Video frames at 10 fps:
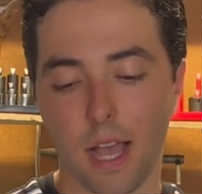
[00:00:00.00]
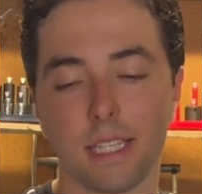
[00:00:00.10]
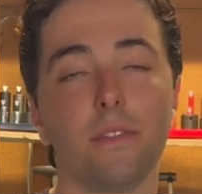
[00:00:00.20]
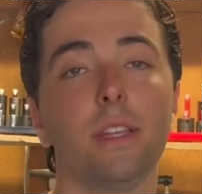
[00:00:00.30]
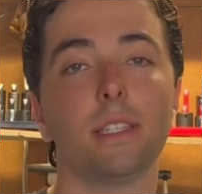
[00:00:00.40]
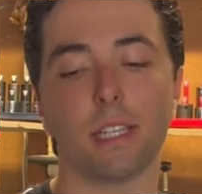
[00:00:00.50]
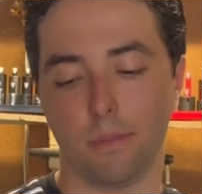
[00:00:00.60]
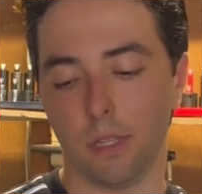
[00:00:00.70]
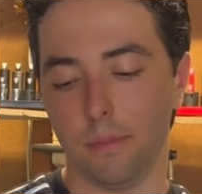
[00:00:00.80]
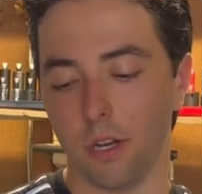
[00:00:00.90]
a 76
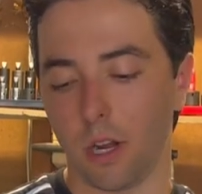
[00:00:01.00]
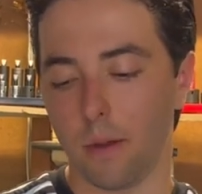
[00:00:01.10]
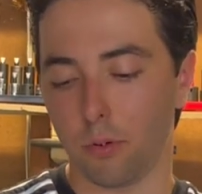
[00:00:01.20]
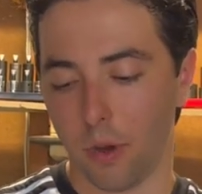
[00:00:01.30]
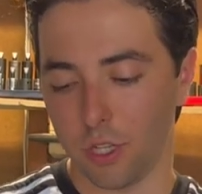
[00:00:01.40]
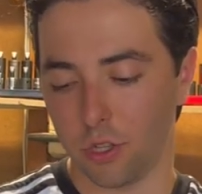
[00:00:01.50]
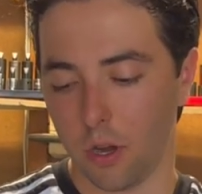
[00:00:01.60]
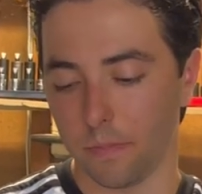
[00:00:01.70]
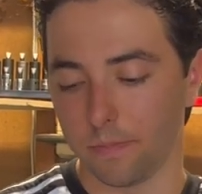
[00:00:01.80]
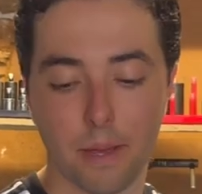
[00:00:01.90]
millimeter compressor